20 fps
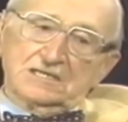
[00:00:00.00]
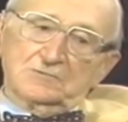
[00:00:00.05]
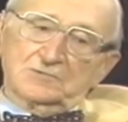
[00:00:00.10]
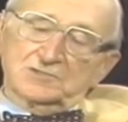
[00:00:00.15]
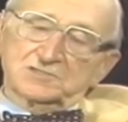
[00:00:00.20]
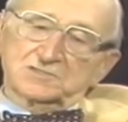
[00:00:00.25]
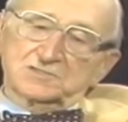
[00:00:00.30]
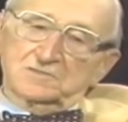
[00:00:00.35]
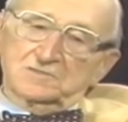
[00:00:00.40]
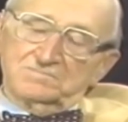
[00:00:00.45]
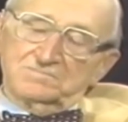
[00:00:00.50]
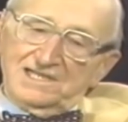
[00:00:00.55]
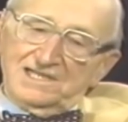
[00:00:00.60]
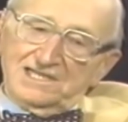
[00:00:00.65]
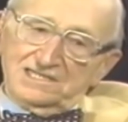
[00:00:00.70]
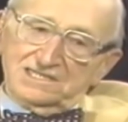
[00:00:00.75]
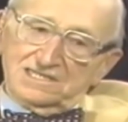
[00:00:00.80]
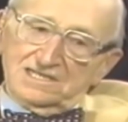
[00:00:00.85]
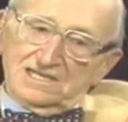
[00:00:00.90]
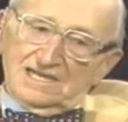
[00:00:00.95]
He was
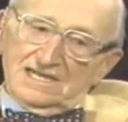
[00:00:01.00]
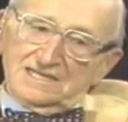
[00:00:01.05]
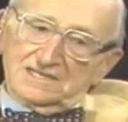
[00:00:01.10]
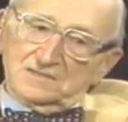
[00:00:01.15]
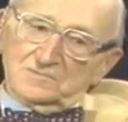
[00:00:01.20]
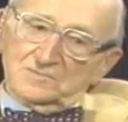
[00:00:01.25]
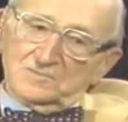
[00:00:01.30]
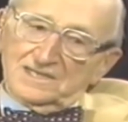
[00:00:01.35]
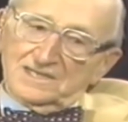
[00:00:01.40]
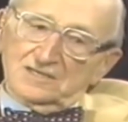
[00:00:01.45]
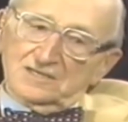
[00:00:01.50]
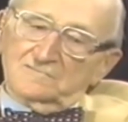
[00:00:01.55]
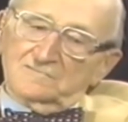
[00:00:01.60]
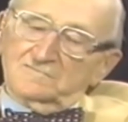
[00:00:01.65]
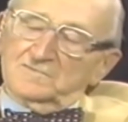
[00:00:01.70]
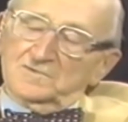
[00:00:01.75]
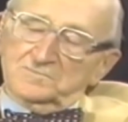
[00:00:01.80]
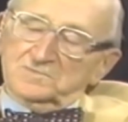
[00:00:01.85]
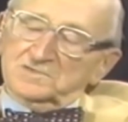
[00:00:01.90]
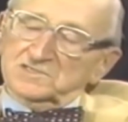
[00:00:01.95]
completely unaware
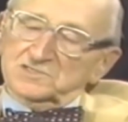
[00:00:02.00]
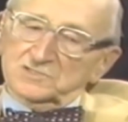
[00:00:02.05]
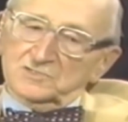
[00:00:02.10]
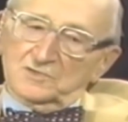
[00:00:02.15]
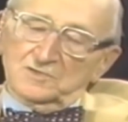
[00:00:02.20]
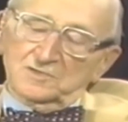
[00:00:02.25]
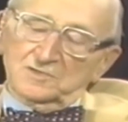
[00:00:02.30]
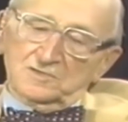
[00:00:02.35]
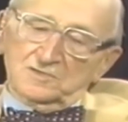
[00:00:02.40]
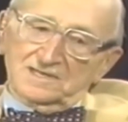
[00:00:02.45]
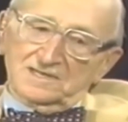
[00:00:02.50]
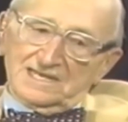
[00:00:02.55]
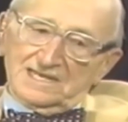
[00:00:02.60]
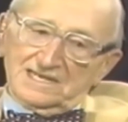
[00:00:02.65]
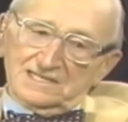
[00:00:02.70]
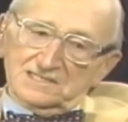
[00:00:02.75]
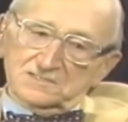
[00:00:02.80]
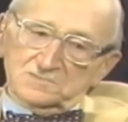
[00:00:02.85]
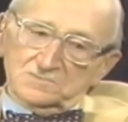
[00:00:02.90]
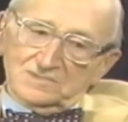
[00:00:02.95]
of what was going on
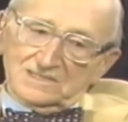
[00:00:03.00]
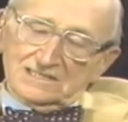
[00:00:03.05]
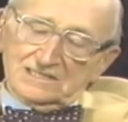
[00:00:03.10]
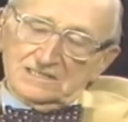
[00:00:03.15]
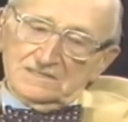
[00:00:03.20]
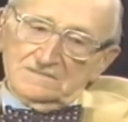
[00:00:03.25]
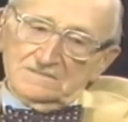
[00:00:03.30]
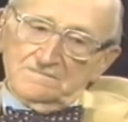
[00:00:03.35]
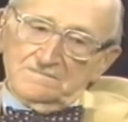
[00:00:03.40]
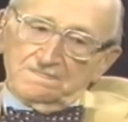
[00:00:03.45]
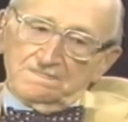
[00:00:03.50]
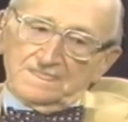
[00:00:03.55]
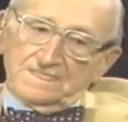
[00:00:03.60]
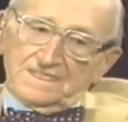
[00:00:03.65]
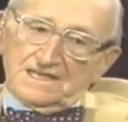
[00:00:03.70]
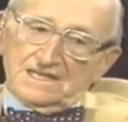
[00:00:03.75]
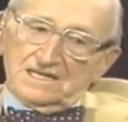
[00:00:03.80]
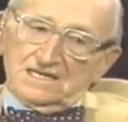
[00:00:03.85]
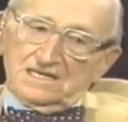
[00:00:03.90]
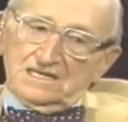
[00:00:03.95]
elsewhere.
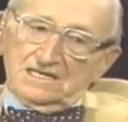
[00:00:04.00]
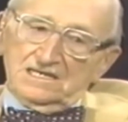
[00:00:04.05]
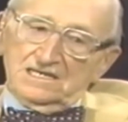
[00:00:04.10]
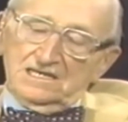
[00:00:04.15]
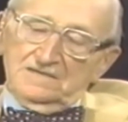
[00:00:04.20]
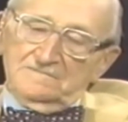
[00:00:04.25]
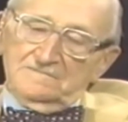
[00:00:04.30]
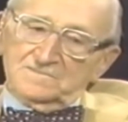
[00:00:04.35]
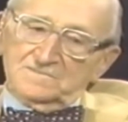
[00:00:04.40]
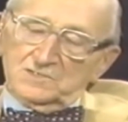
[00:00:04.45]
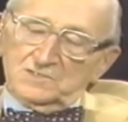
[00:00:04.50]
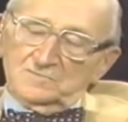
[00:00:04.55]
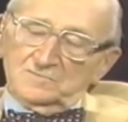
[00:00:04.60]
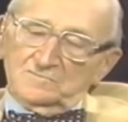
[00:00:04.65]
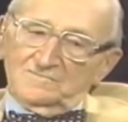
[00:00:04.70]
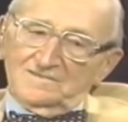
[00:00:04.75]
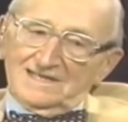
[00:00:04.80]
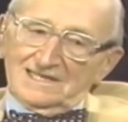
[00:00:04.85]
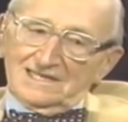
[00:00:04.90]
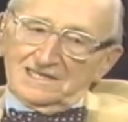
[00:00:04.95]
He even
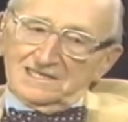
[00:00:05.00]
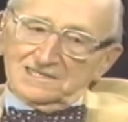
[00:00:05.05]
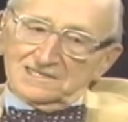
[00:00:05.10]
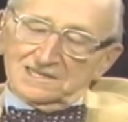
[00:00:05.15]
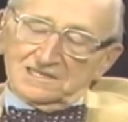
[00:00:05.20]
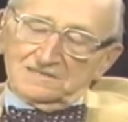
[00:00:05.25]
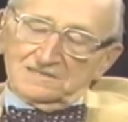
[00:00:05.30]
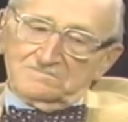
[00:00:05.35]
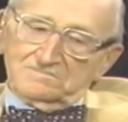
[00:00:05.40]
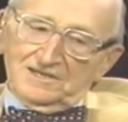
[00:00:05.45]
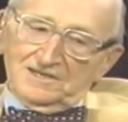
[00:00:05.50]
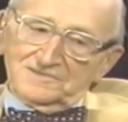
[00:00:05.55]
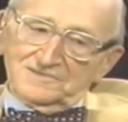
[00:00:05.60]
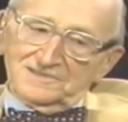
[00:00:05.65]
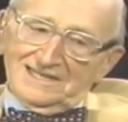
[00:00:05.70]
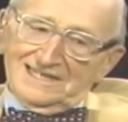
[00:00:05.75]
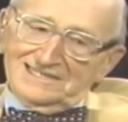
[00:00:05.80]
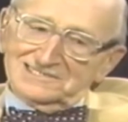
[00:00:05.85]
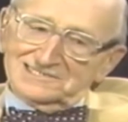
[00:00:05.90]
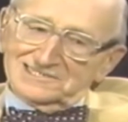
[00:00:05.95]
knew very little
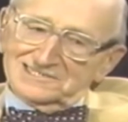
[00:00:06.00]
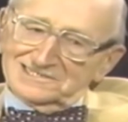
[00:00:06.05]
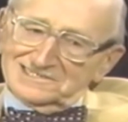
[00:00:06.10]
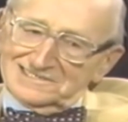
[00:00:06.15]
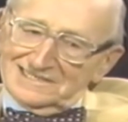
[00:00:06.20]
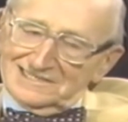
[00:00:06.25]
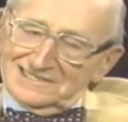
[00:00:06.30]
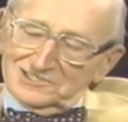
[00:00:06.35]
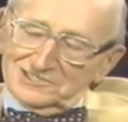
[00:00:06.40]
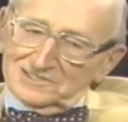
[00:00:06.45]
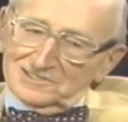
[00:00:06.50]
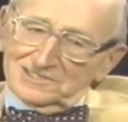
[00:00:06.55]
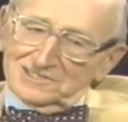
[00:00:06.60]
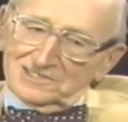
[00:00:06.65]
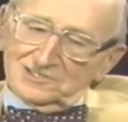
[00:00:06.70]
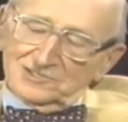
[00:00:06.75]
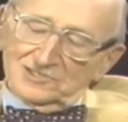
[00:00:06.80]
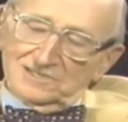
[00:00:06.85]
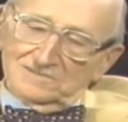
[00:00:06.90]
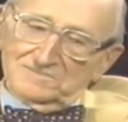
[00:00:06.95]
about 19th century
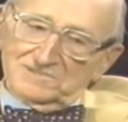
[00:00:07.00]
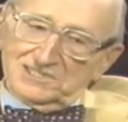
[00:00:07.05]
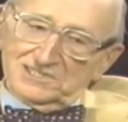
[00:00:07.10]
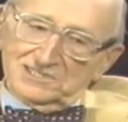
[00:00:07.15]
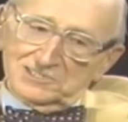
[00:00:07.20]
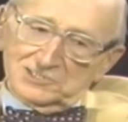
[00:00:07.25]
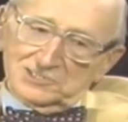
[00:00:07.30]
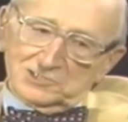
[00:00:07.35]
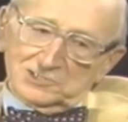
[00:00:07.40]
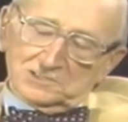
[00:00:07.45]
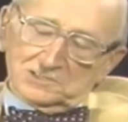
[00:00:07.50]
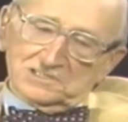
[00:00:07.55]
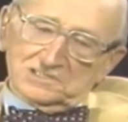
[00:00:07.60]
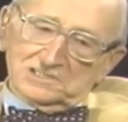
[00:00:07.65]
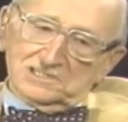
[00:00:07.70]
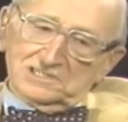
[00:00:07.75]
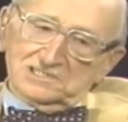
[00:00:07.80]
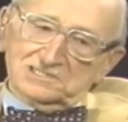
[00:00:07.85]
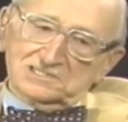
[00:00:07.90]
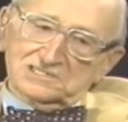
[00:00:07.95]
economic
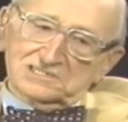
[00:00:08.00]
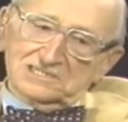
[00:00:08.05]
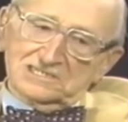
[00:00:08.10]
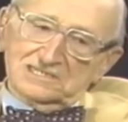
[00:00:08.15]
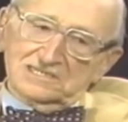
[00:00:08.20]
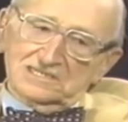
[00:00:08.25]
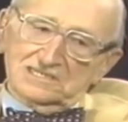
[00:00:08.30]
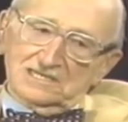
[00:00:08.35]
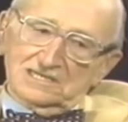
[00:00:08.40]
history. His